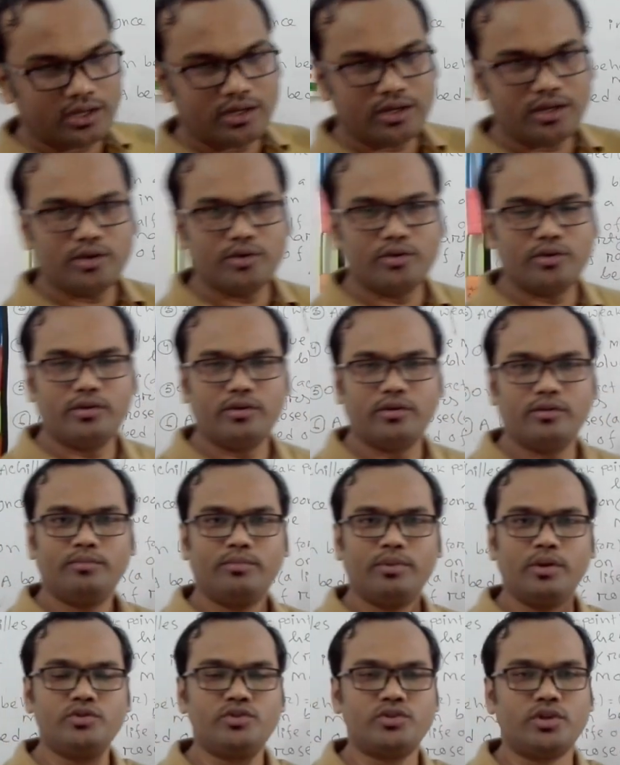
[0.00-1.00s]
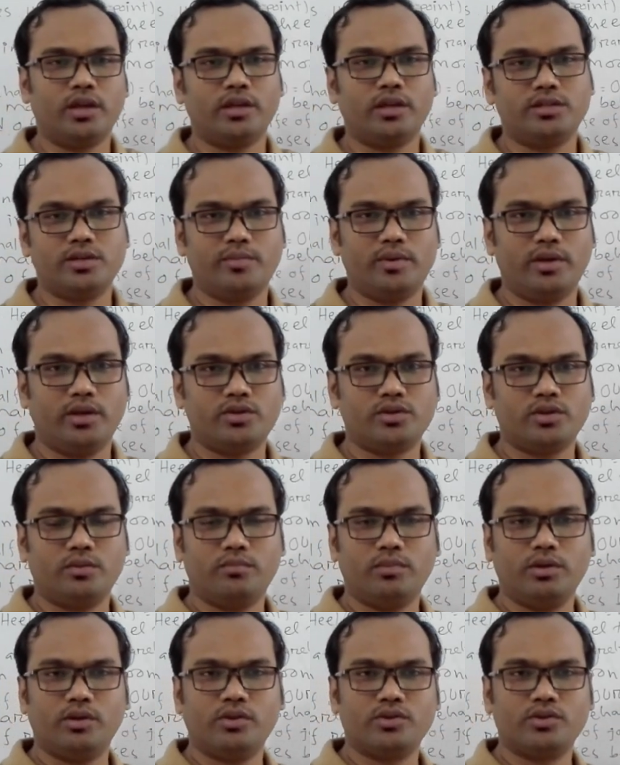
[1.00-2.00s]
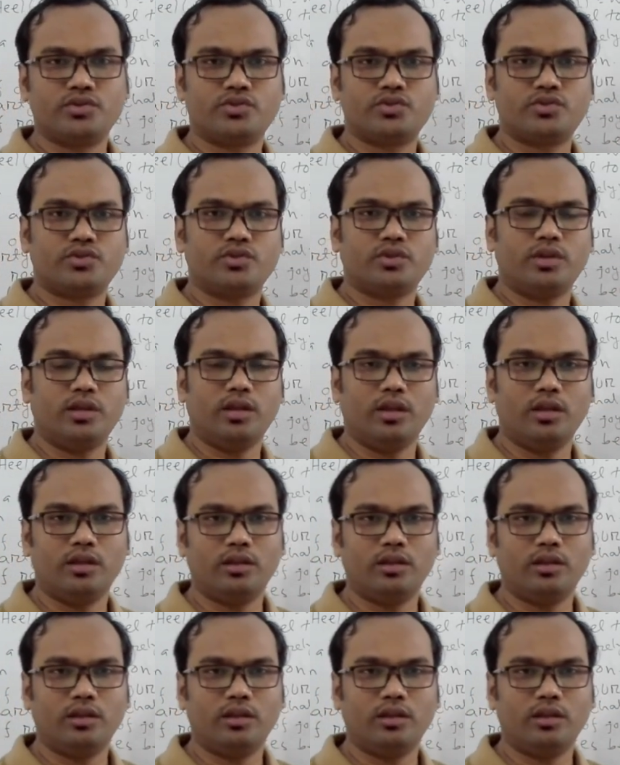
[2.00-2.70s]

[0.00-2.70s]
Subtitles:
in your future examination, because